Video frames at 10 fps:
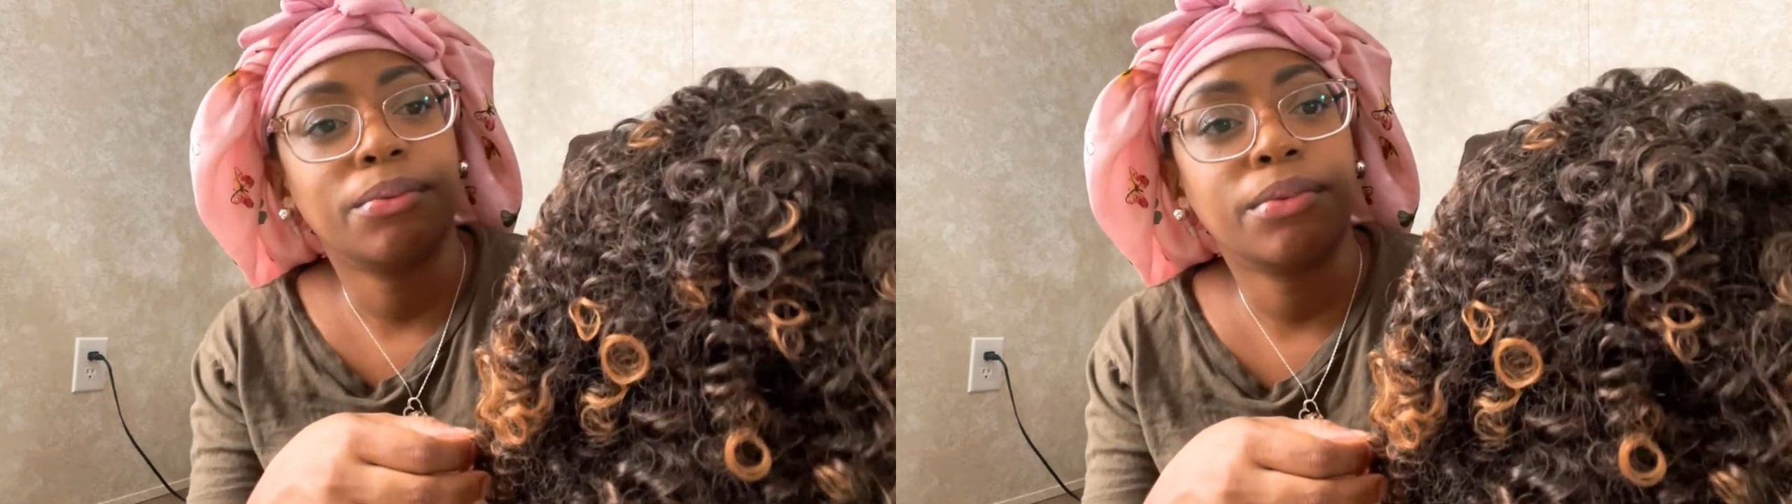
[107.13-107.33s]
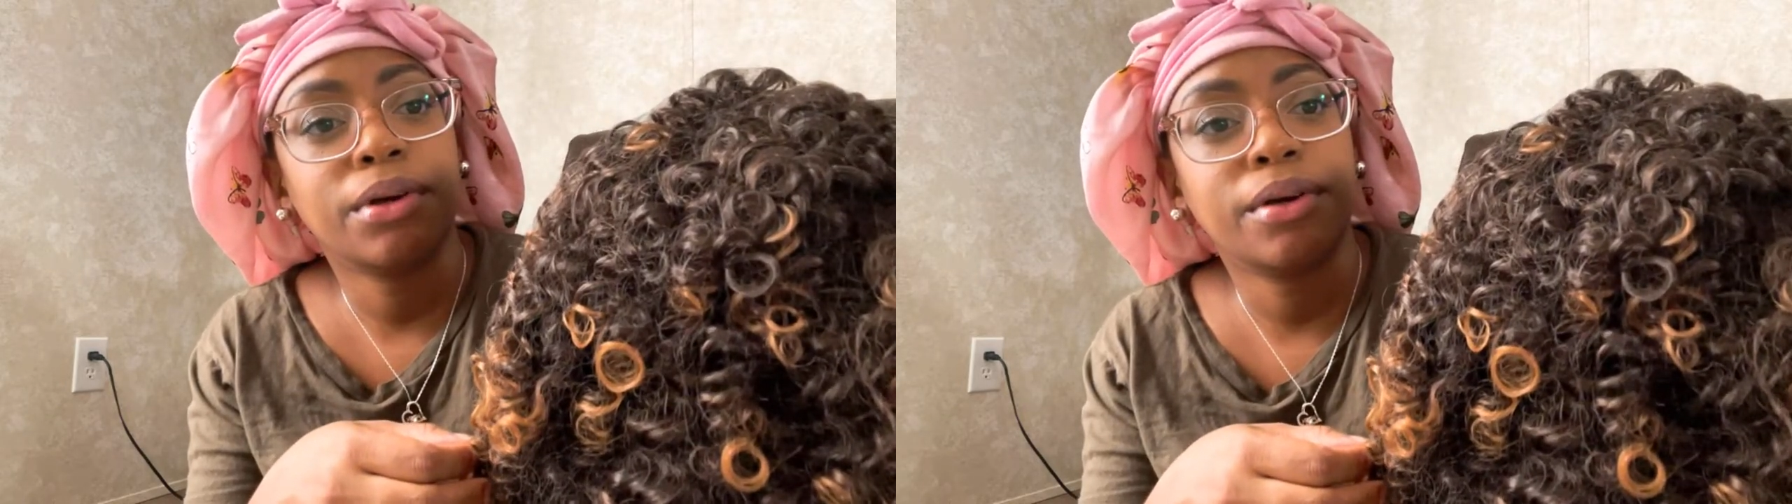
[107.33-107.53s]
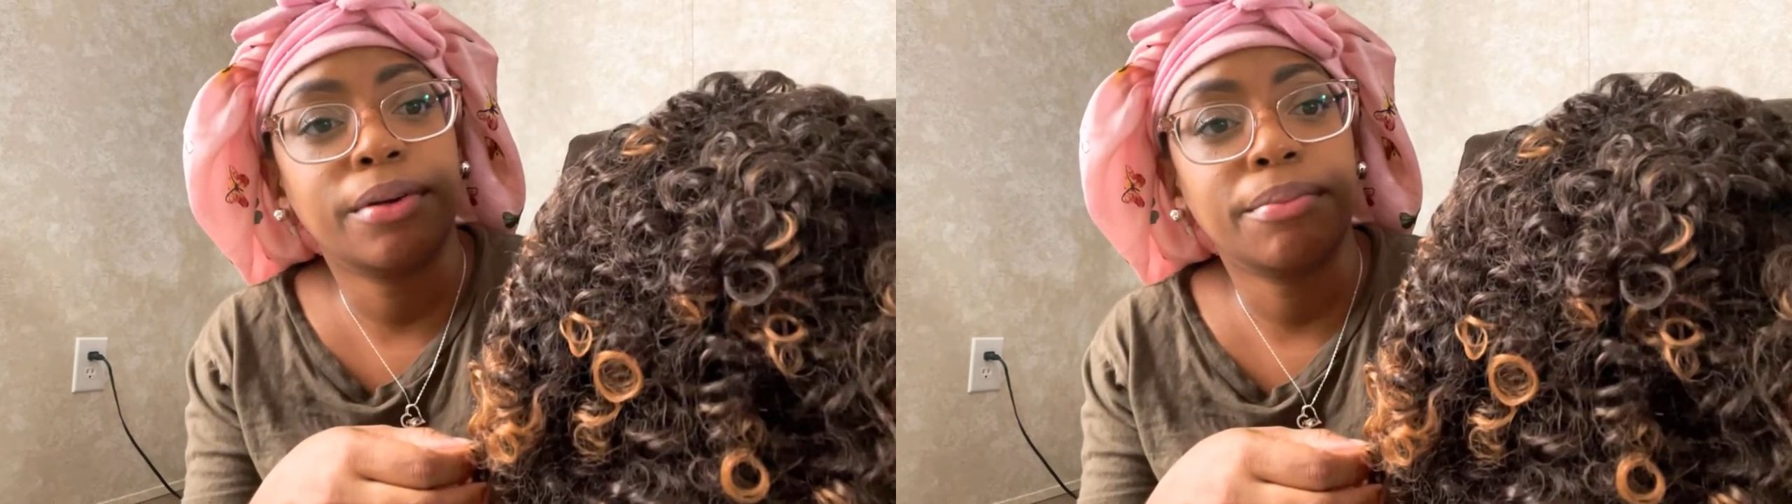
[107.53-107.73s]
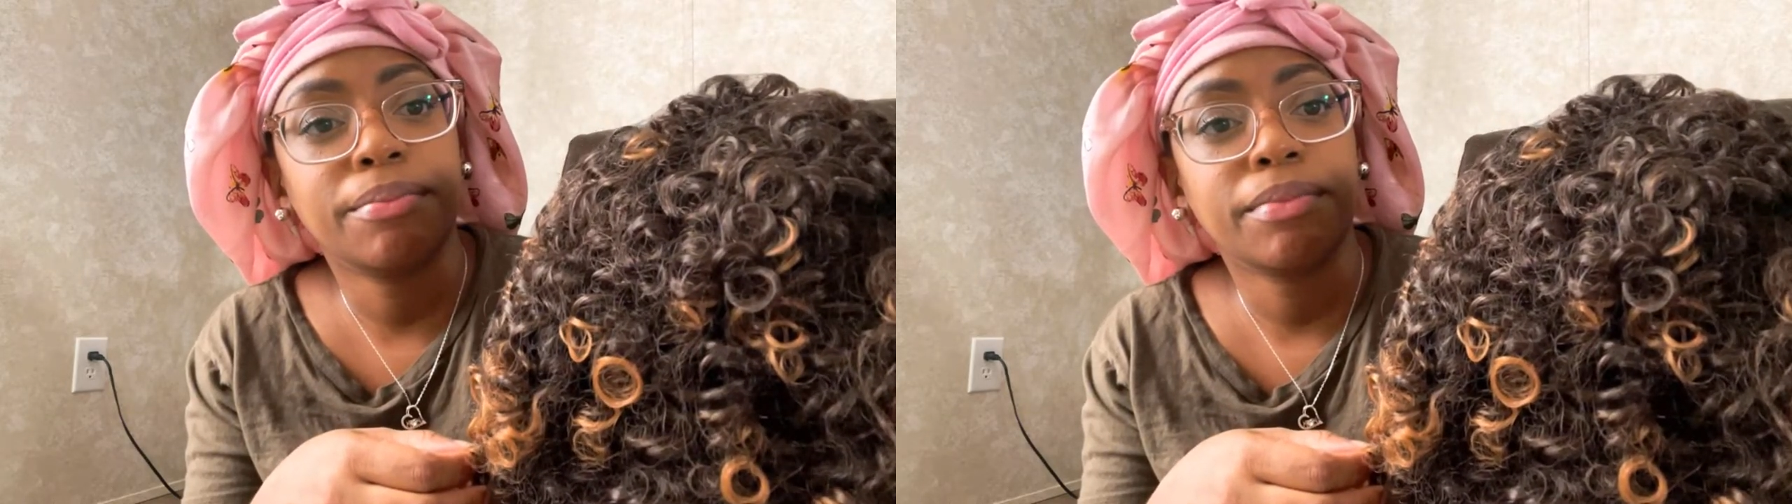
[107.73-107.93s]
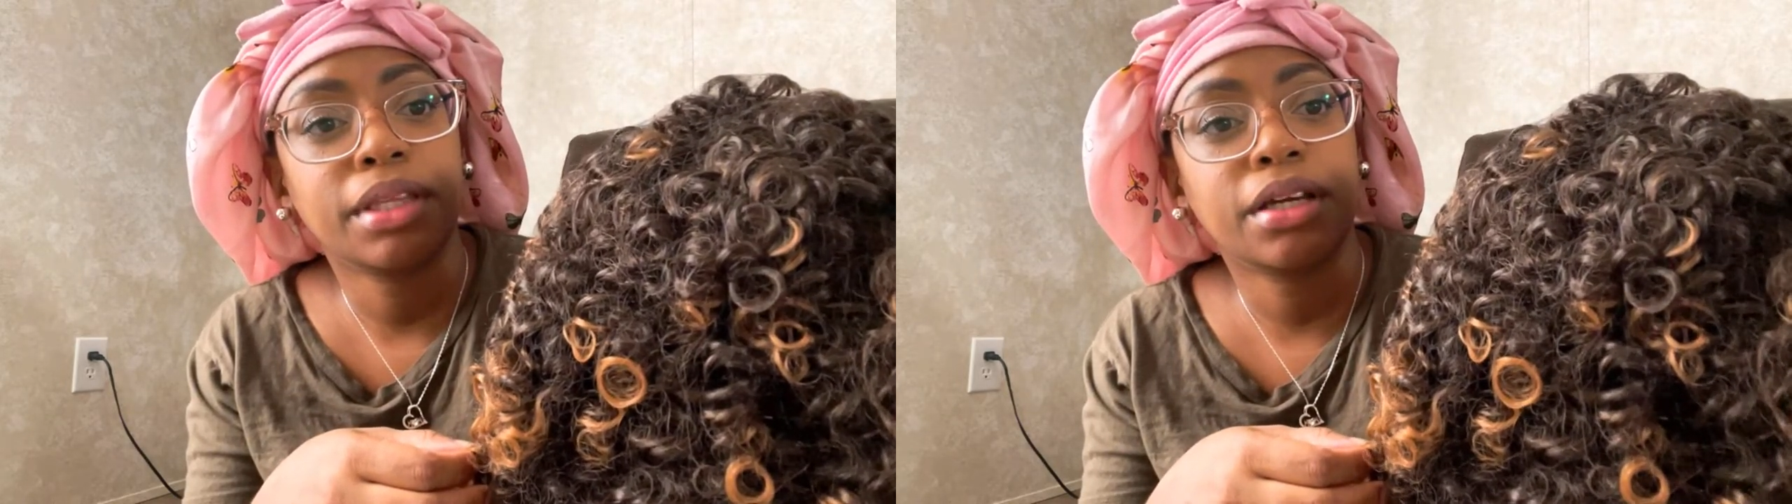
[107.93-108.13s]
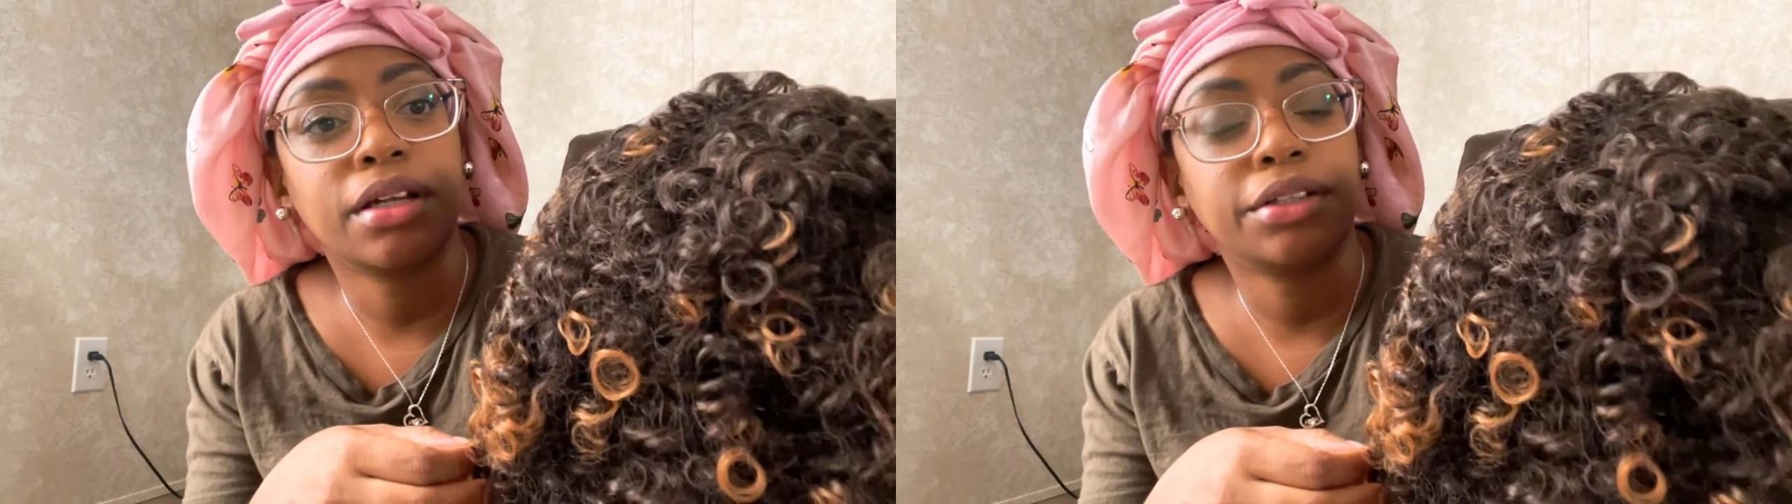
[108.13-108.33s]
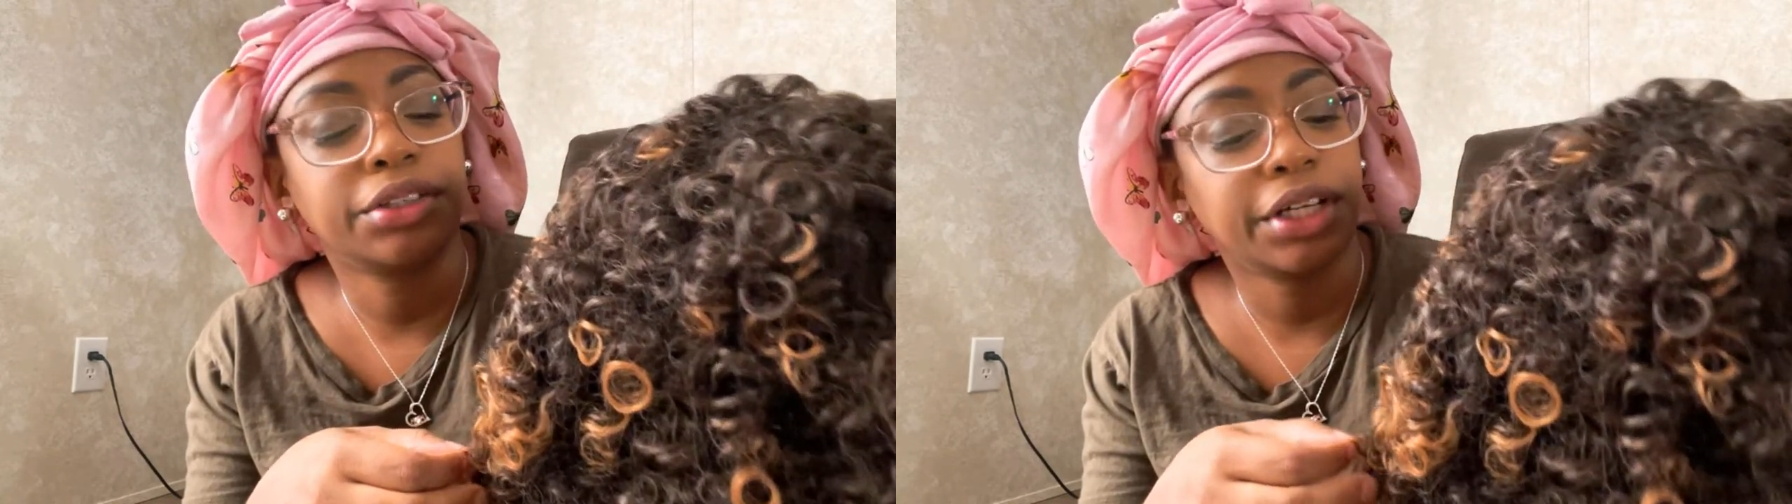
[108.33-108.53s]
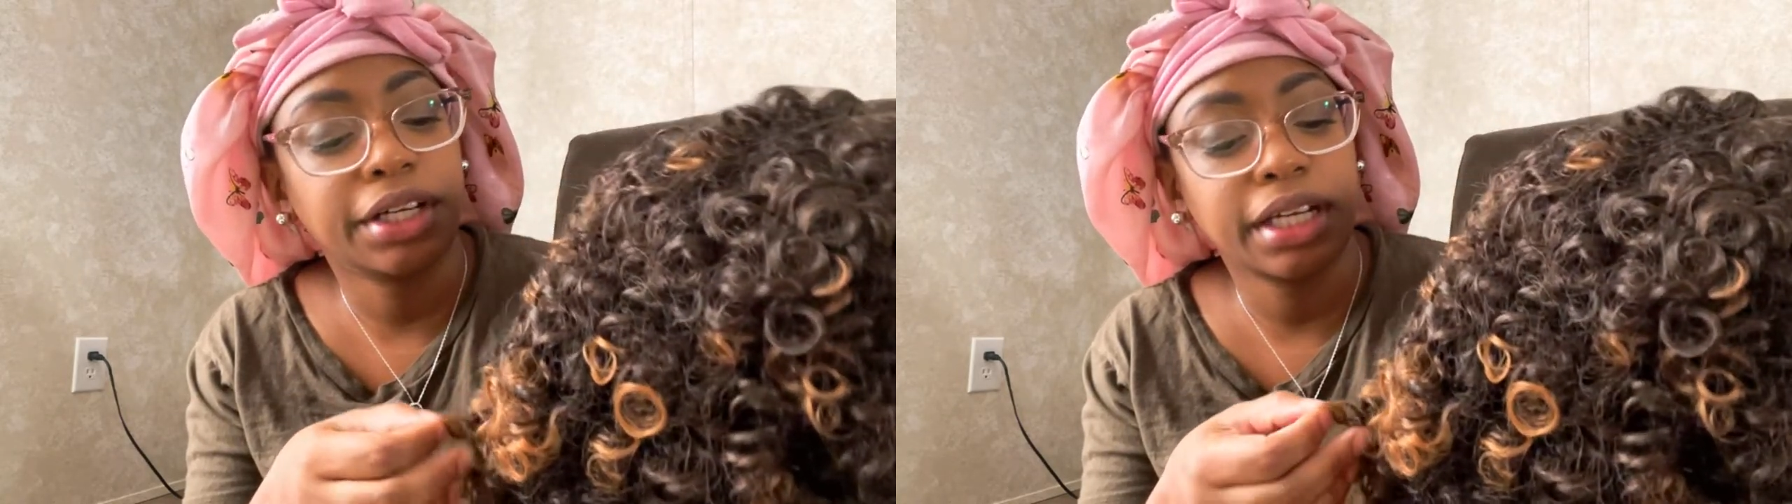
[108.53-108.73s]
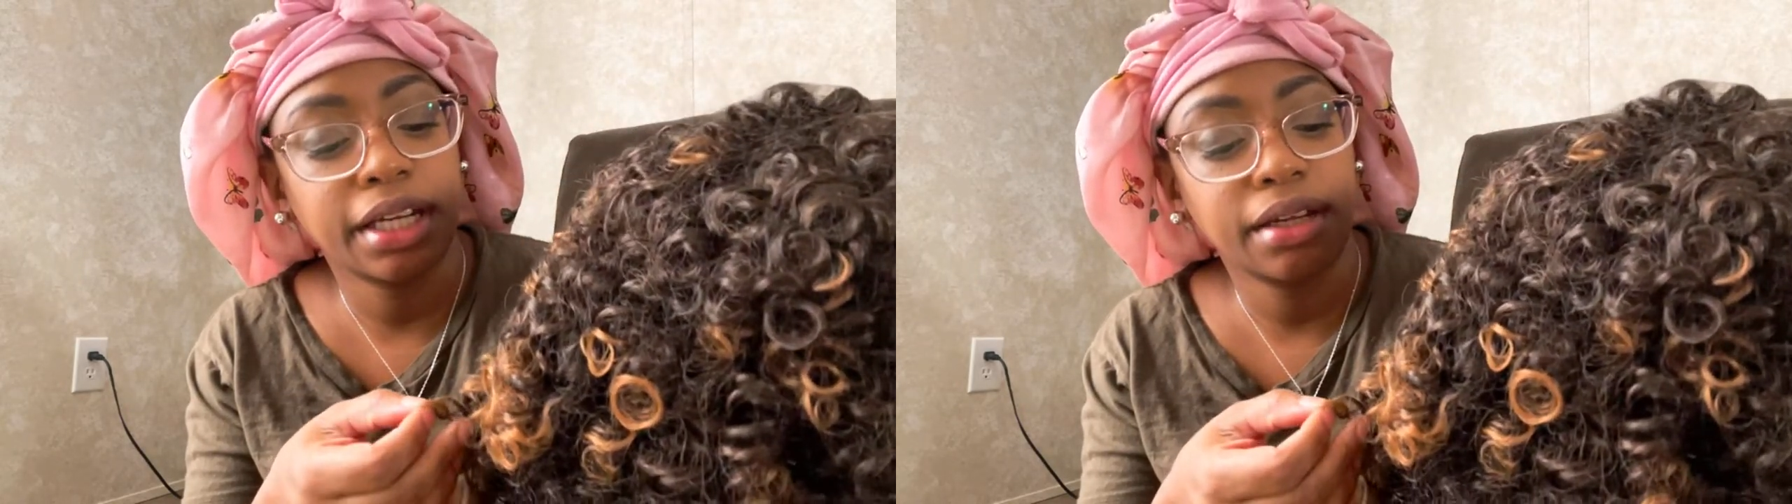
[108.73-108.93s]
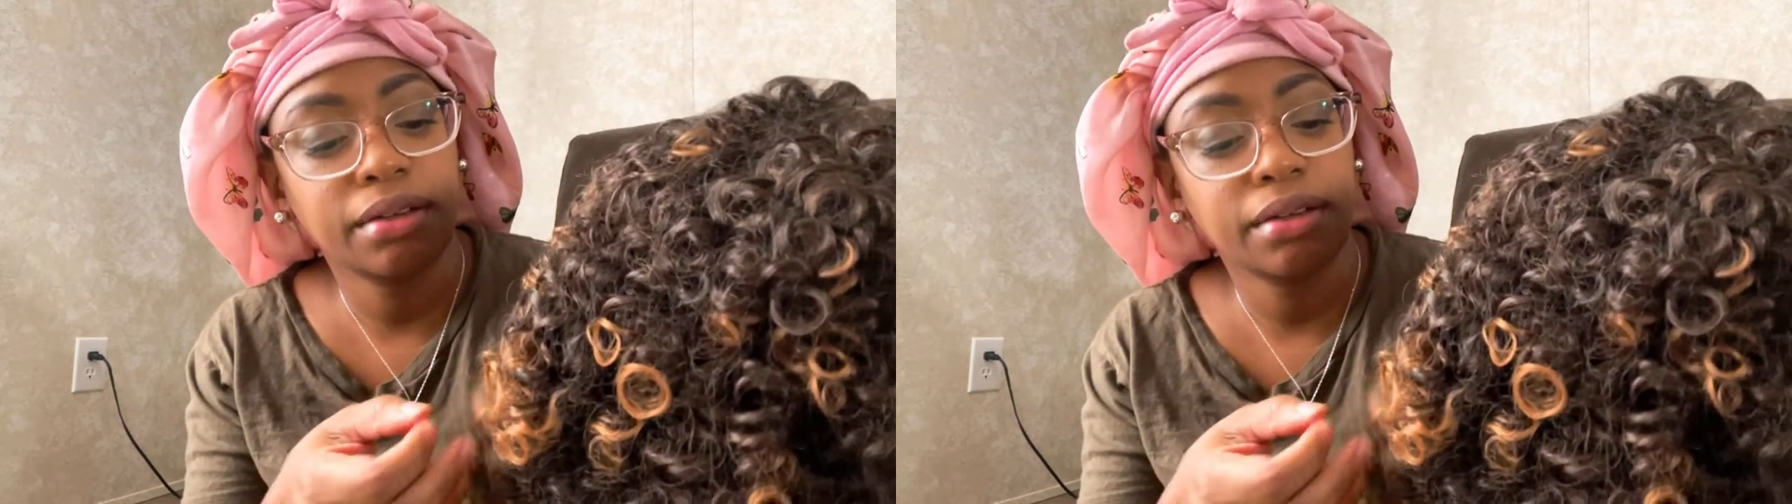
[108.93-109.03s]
um the color 30